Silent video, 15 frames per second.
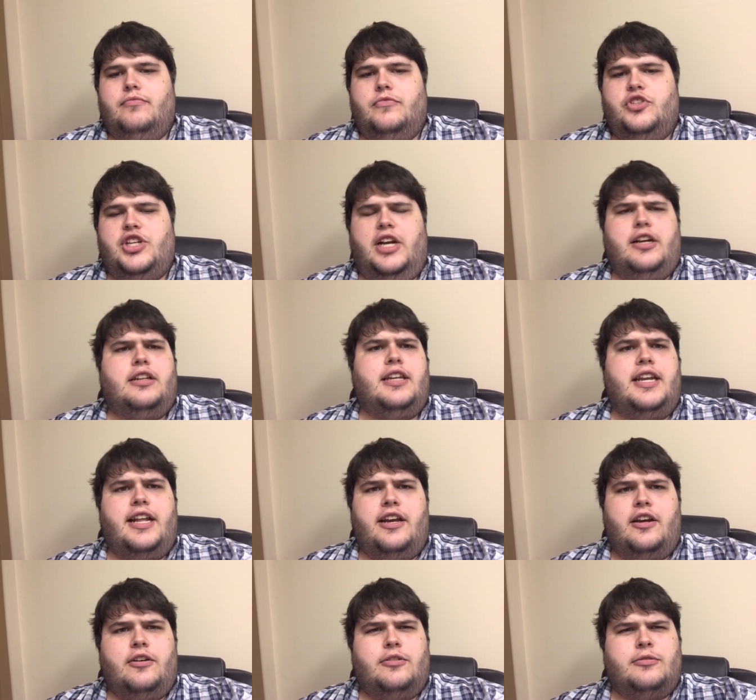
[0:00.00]
Jared
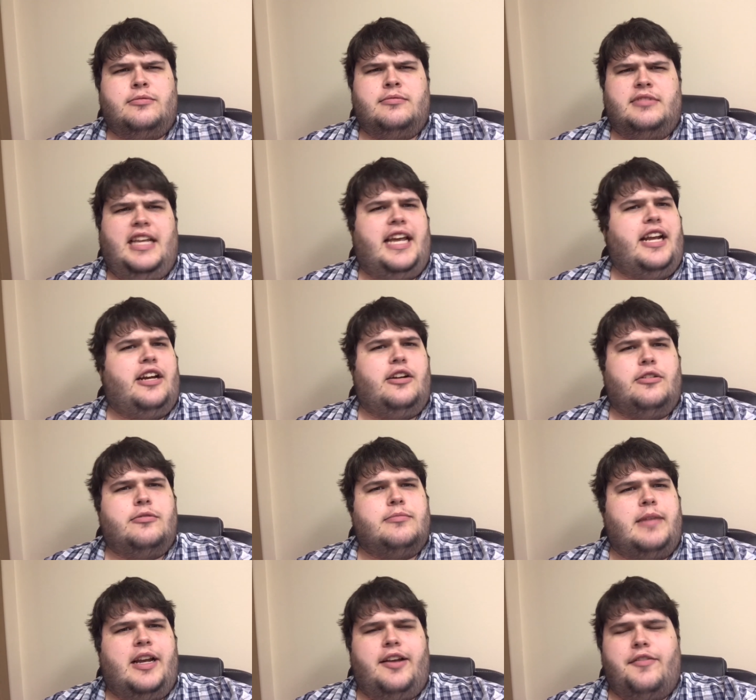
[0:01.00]
Leto,
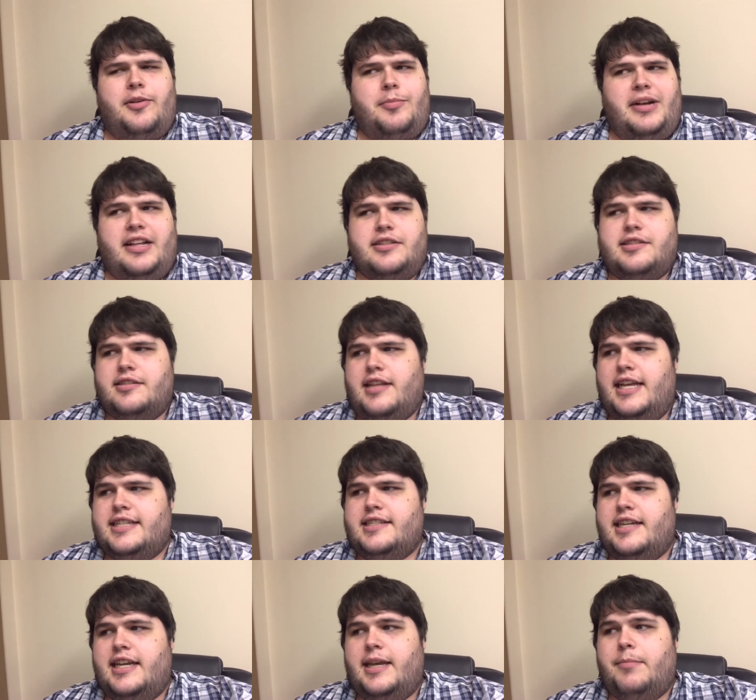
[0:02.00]
however you pronounce his
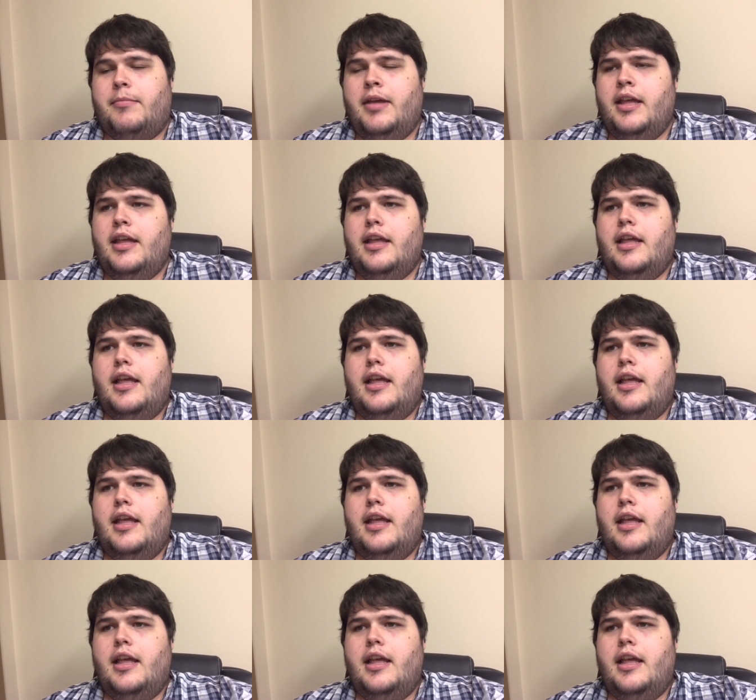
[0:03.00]
last name,